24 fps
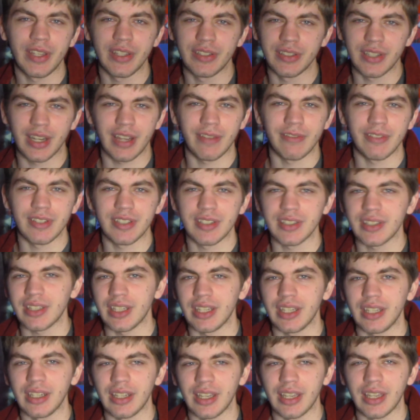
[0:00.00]
He's in every
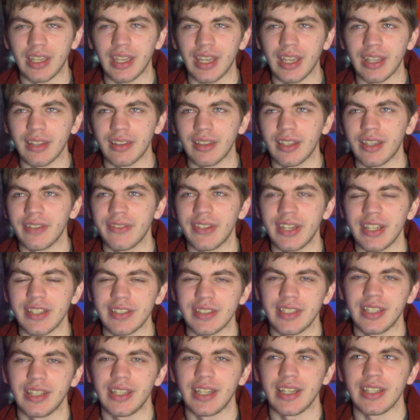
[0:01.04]
scene. I can't think of any
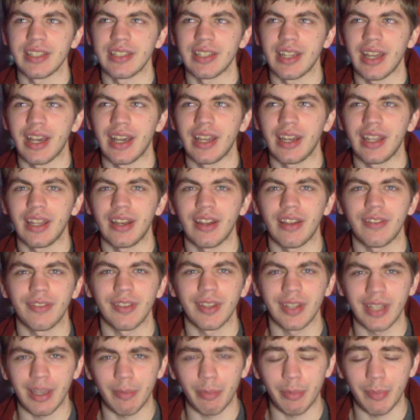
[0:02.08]
scene that he's not in off
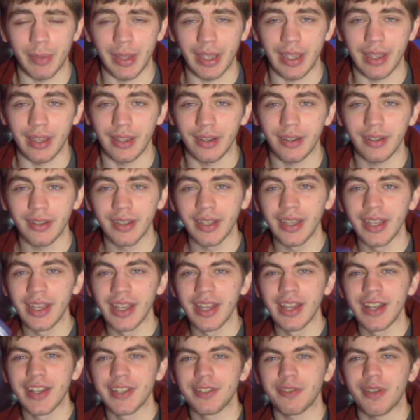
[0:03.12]
the top of my head.
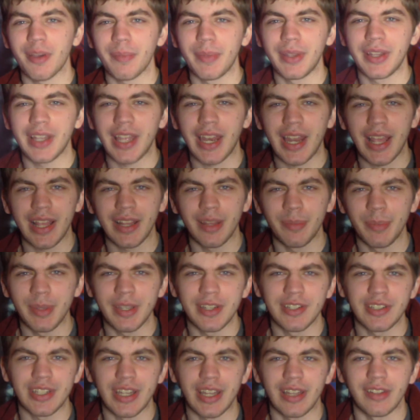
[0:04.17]
So I mean, that had to be
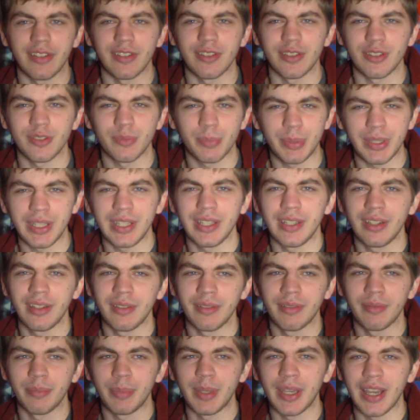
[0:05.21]
a challenge,
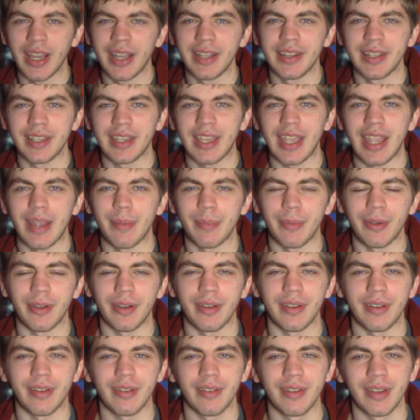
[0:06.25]
being behind the
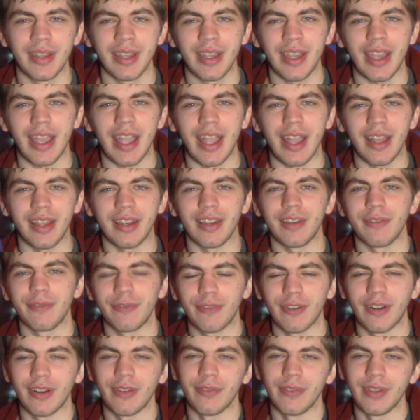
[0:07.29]
camera and in
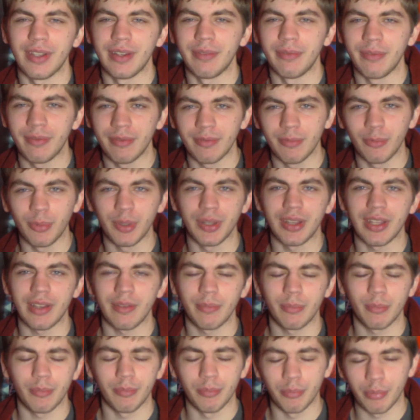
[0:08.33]
front of it with
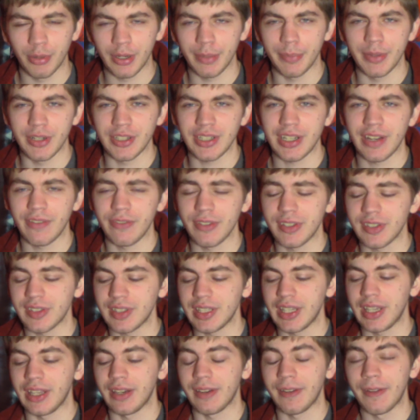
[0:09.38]
it pretty much every
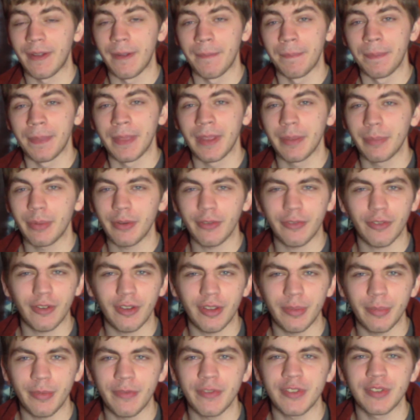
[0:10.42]
scene. But
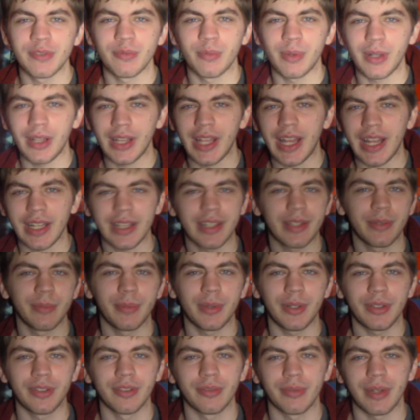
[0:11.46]
overall, the movie's well acted,
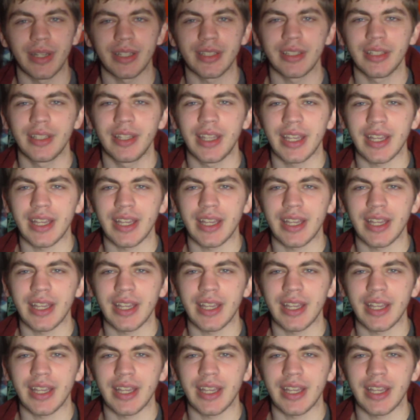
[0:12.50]
well directed.